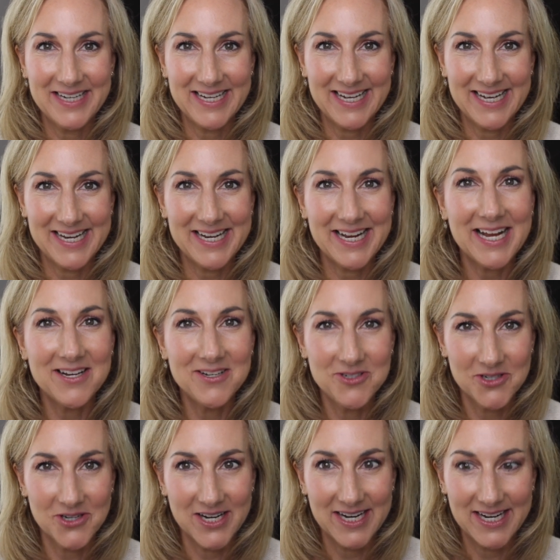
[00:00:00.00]
ahead
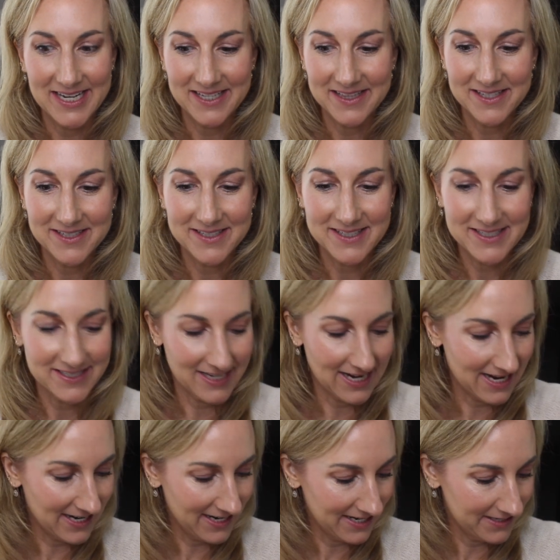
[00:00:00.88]
and try the
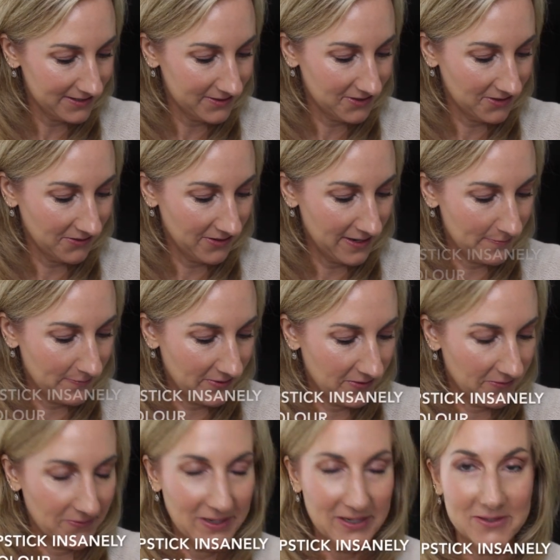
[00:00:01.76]

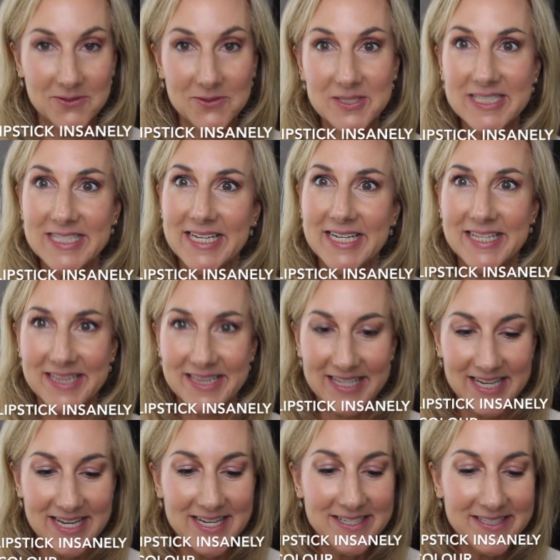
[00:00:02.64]
Skyscraper Rose. Like
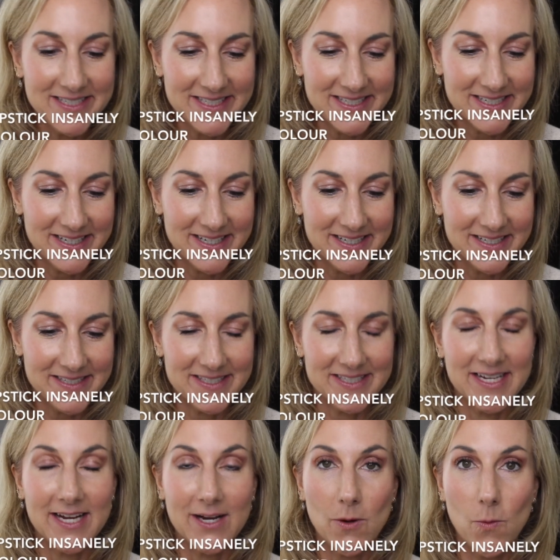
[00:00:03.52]
this is
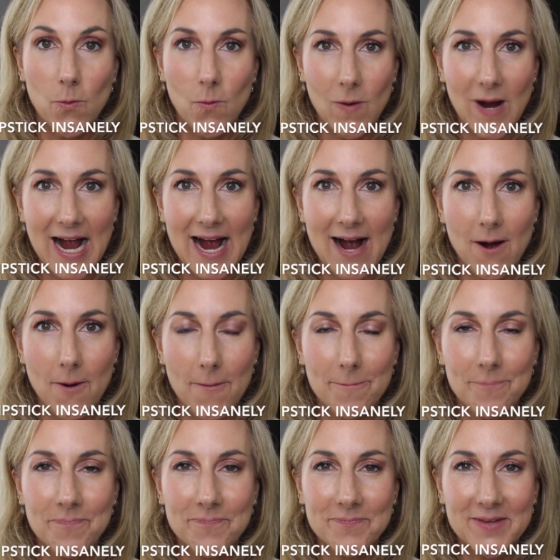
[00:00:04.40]
like, wow.
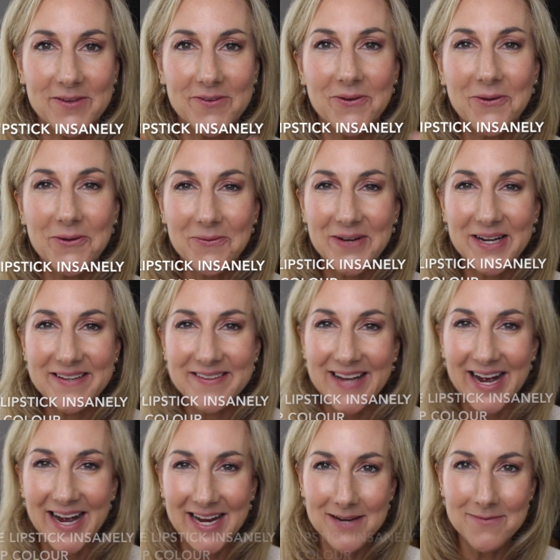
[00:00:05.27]
So you
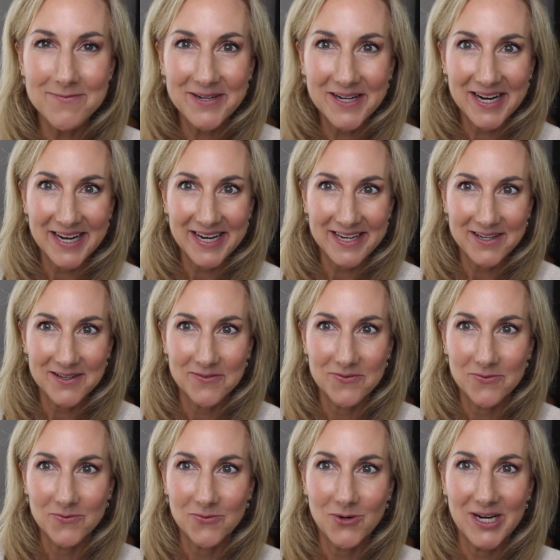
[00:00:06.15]
guys, I'm kind
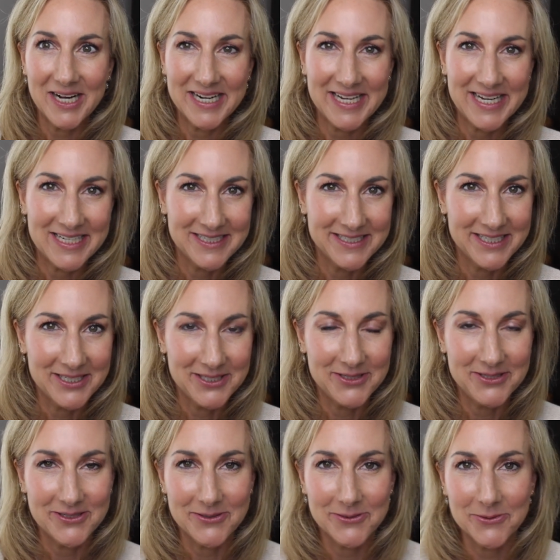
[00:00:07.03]
of wanting to
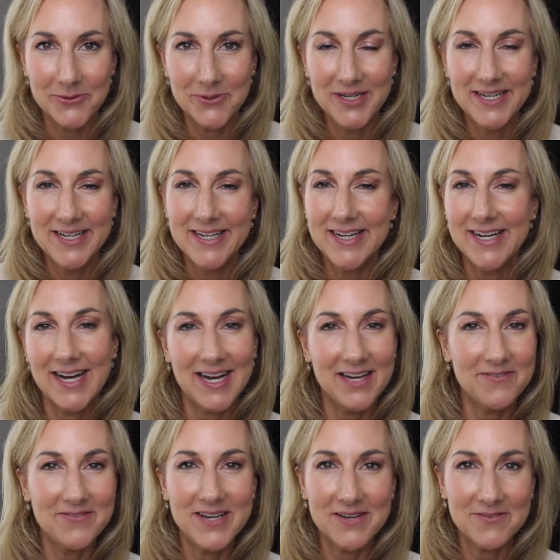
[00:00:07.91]
do,
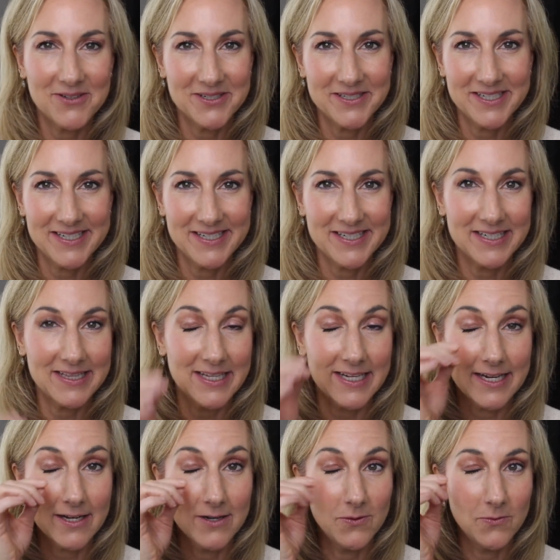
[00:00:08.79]
I've never done
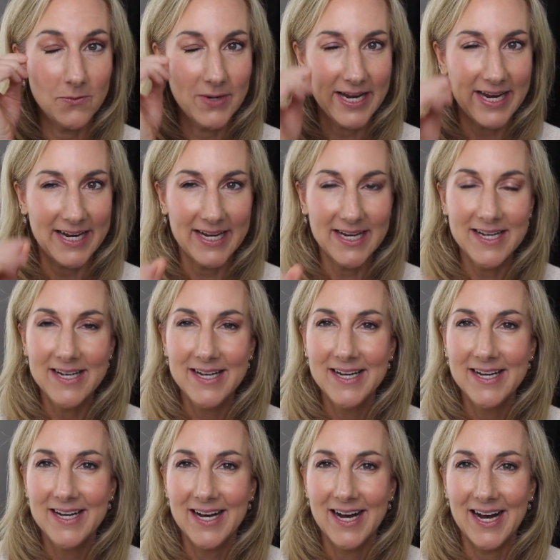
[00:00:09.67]
like a wing,
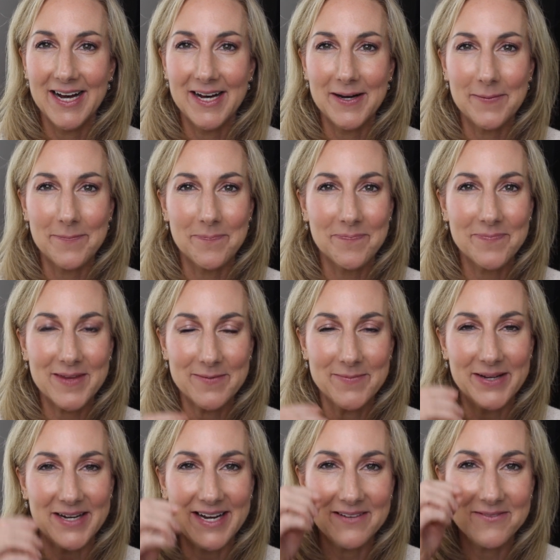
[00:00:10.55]
um,
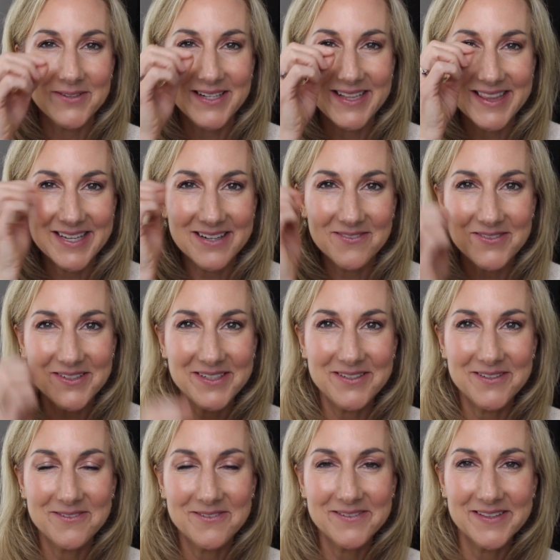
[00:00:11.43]
but I would love
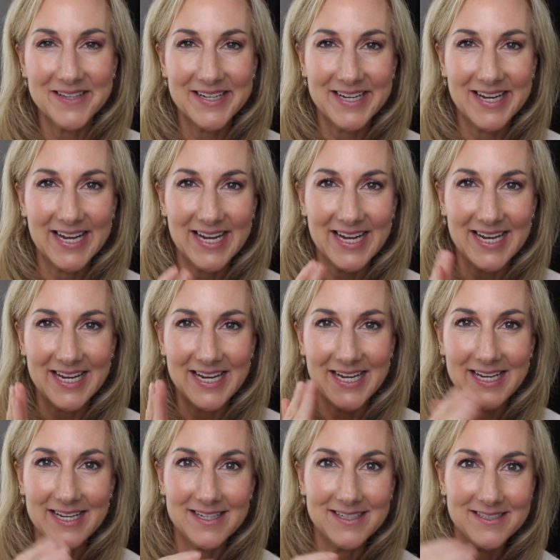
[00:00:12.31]
to do like
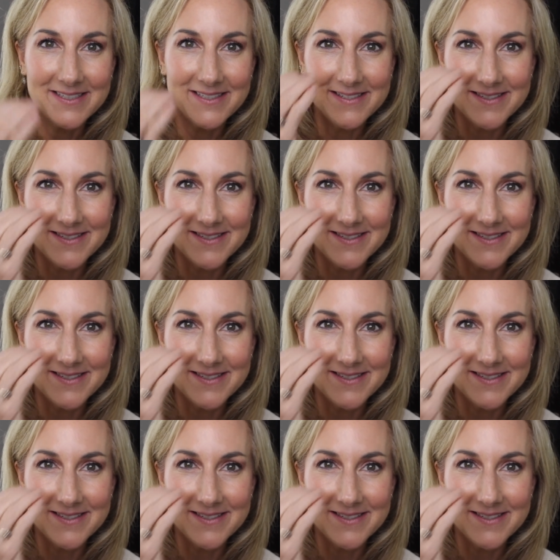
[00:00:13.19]
a